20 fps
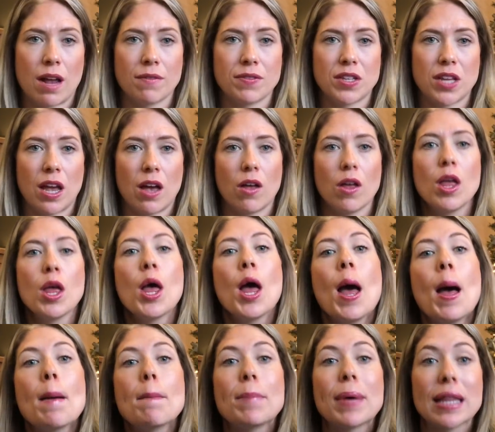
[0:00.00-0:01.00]
off sale,
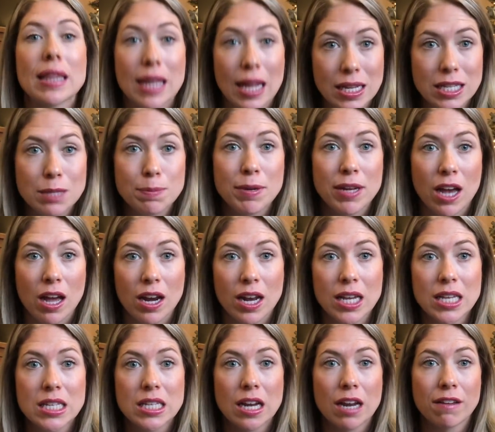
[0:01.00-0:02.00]
but let's be
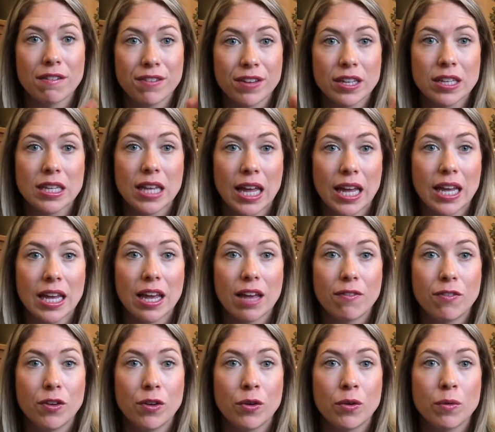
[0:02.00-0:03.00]
honest, I feel like
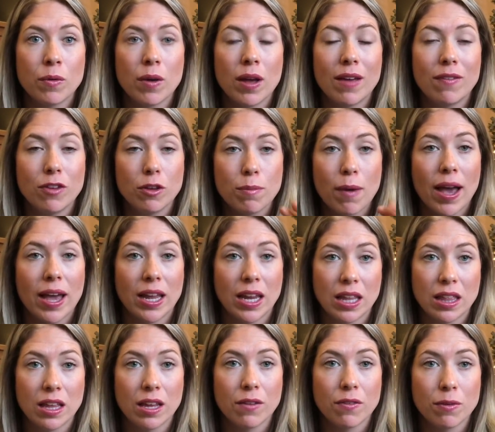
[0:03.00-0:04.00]
if you buy
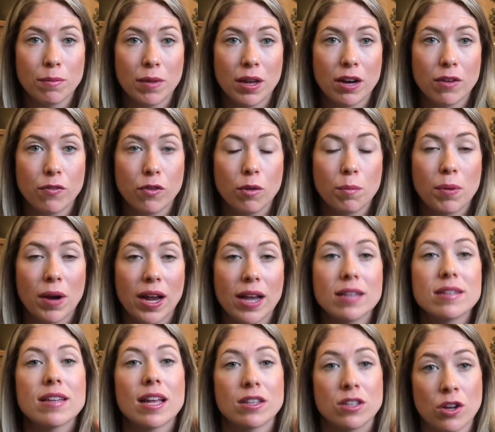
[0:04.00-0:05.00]
anything from there at full
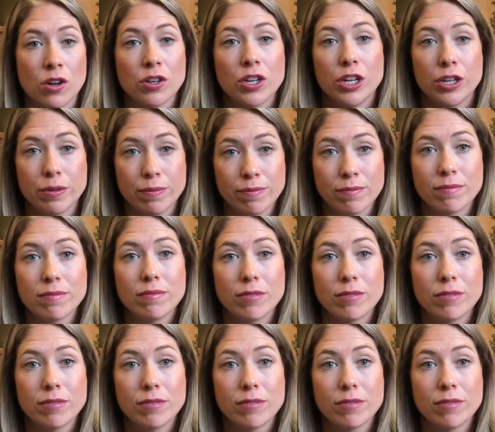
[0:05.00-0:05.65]
price, that's on you,